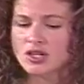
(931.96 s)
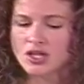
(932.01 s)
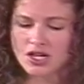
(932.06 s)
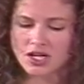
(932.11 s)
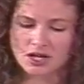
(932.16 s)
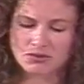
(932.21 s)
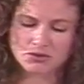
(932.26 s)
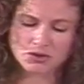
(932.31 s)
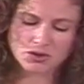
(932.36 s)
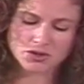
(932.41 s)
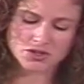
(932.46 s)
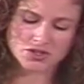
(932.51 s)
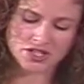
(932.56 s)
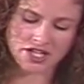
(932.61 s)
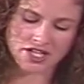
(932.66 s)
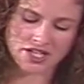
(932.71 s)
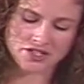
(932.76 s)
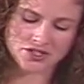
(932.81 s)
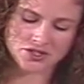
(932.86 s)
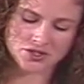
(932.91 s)
I'm going to
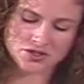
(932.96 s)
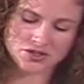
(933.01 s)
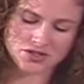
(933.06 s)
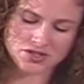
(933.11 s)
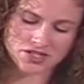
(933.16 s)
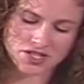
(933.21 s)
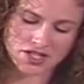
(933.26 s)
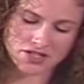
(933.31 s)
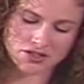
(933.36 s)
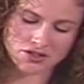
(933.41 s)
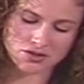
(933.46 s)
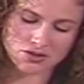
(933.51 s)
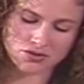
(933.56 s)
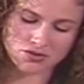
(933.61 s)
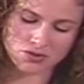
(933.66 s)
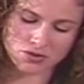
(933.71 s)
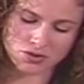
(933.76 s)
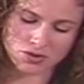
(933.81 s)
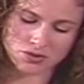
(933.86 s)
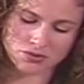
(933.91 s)
ask you to sign this
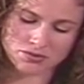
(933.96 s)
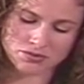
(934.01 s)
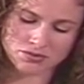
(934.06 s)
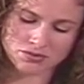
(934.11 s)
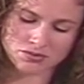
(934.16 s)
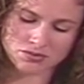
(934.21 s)
form